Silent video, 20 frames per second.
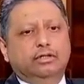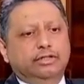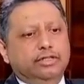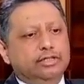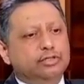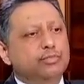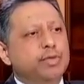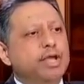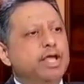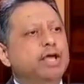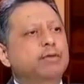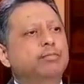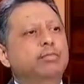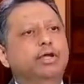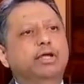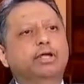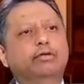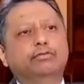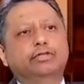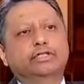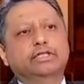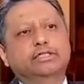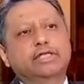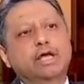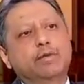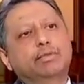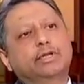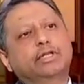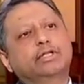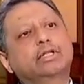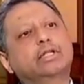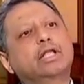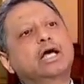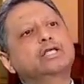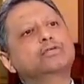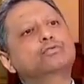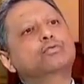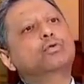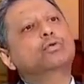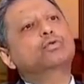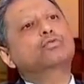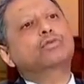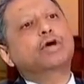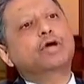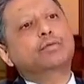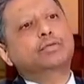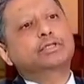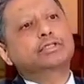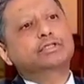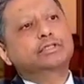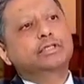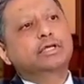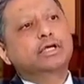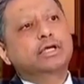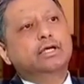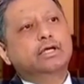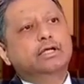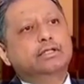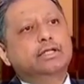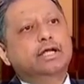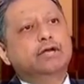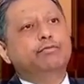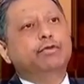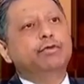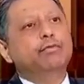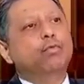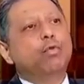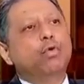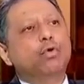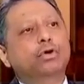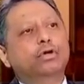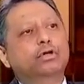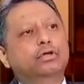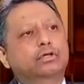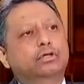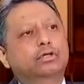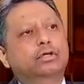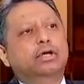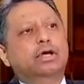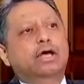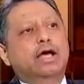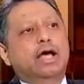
this mayhem which has happened in the last 4 to 5 months, that we won't